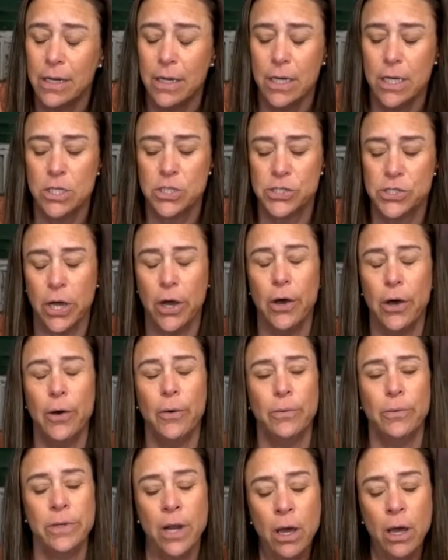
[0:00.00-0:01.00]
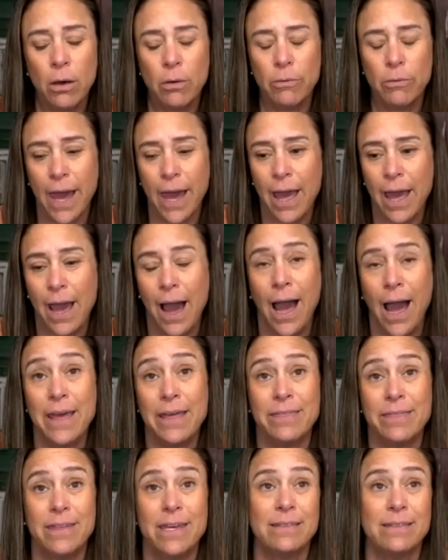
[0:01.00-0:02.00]
So no, I
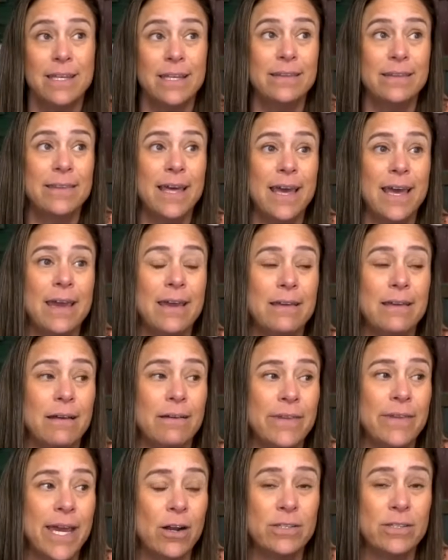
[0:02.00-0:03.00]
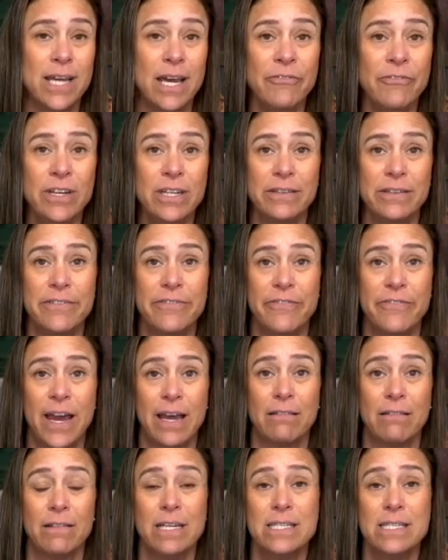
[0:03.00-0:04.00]
think that they are definitely
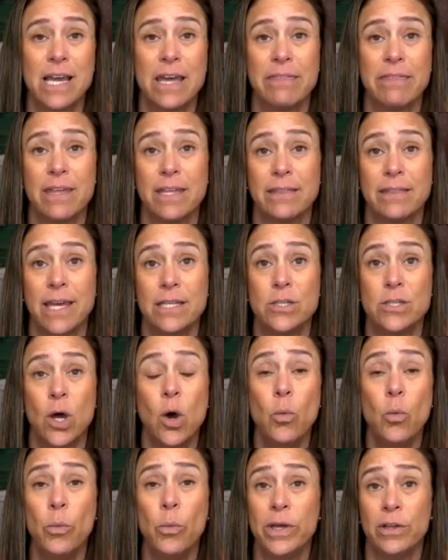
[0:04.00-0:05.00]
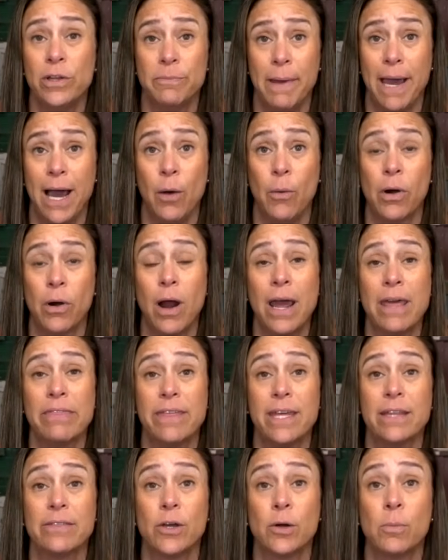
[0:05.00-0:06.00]
feckless. I think they don't wield power. I
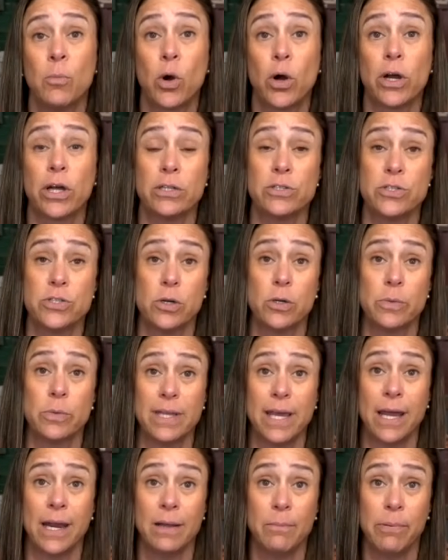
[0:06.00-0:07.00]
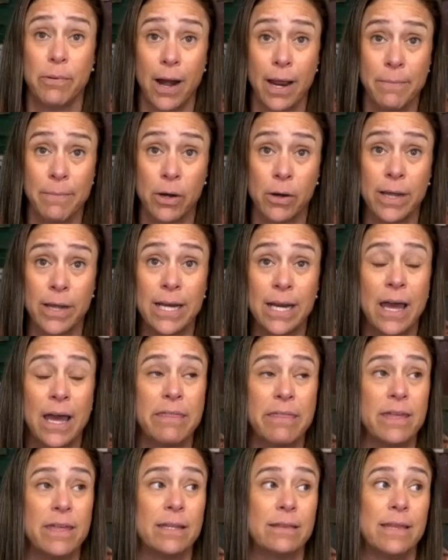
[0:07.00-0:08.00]
think they're more concerned with getting primaried. I
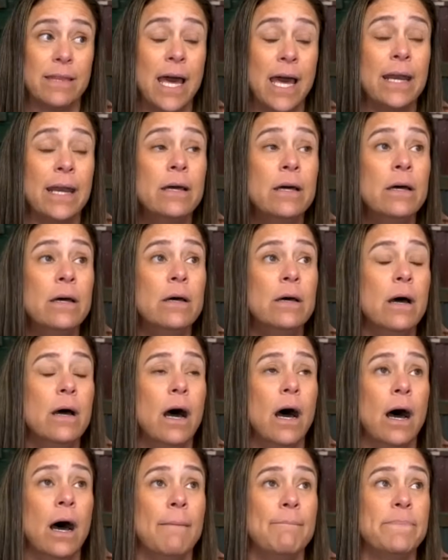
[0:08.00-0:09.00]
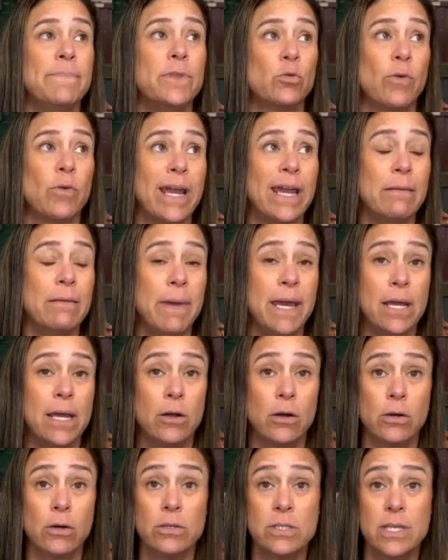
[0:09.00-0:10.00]
think that the
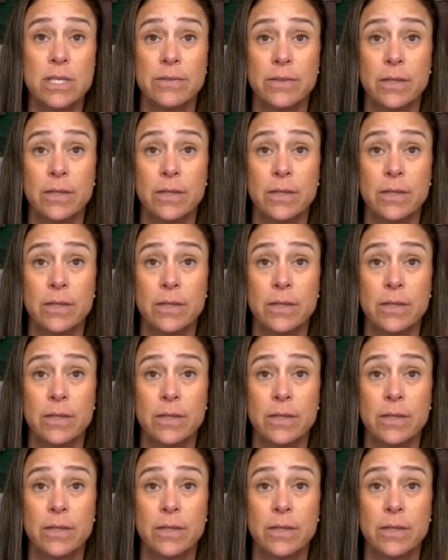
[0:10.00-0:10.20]
rainmakers and the